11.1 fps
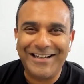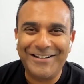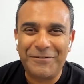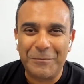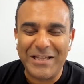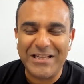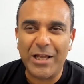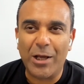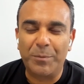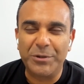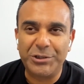For me, the
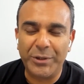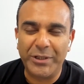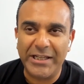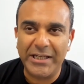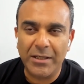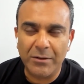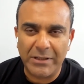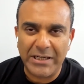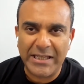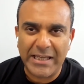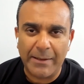opportunity
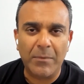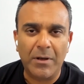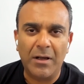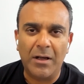really came.